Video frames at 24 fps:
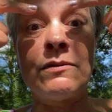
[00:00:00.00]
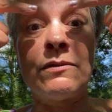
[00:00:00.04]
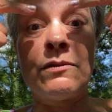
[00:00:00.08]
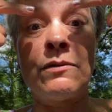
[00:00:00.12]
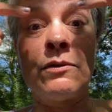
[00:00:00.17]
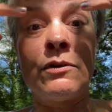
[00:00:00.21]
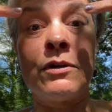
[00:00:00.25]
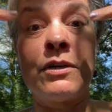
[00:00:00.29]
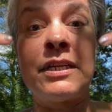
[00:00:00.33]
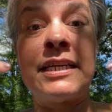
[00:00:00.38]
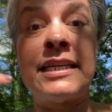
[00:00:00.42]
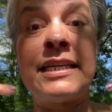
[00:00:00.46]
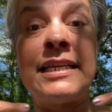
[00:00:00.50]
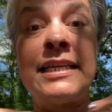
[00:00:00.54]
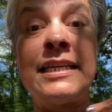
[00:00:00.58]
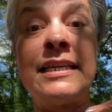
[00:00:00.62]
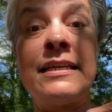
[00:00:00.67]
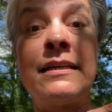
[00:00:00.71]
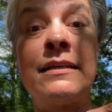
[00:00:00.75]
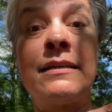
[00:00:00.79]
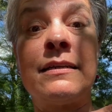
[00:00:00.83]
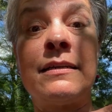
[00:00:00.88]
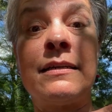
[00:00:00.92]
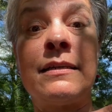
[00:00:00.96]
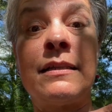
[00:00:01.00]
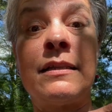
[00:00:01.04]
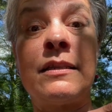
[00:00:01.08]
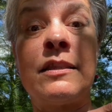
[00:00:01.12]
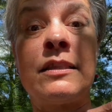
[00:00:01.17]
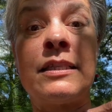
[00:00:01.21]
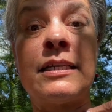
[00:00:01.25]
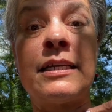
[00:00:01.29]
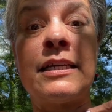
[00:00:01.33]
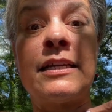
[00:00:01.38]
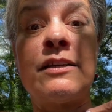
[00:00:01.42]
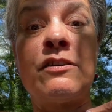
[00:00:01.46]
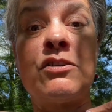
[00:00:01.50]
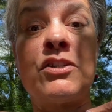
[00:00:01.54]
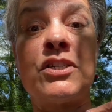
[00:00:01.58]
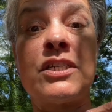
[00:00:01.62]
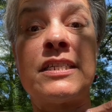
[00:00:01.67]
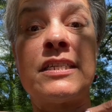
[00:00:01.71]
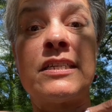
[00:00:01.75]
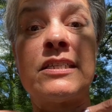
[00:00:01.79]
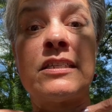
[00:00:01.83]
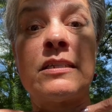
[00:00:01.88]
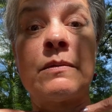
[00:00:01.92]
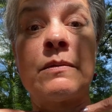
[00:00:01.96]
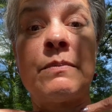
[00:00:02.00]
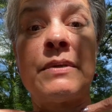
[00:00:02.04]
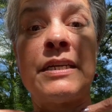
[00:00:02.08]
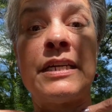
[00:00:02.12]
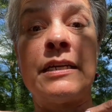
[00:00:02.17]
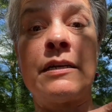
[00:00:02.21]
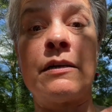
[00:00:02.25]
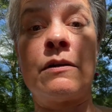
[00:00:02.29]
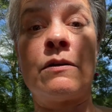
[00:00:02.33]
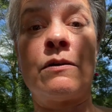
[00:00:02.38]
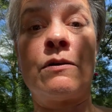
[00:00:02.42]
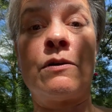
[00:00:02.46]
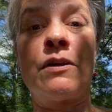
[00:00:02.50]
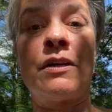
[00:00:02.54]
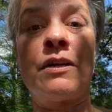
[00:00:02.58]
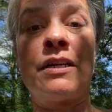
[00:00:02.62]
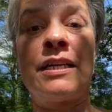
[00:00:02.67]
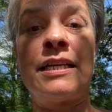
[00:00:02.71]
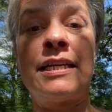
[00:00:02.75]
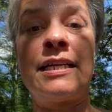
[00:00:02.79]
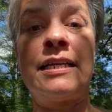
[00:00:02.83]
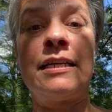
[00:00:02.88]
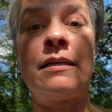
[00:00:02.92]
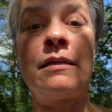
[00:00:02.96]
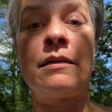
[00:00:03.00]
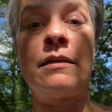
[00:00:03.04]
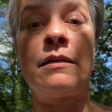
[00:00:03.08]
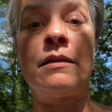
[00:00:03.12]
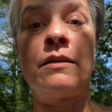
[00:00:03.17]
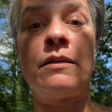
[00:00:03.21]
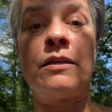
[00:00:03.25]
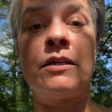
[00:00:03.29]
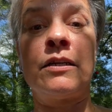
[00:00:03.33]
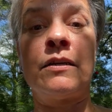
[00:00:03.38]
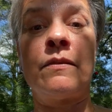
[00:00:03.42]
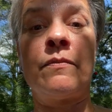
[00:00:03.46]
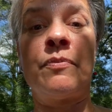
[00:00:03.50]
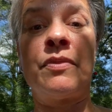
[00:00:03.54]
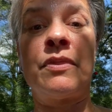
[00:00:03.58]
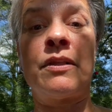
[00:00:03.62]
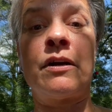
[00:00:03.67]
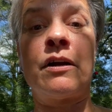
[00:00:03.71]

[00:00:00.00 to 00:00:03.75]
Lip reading: or to heal the energy system here, or to heal the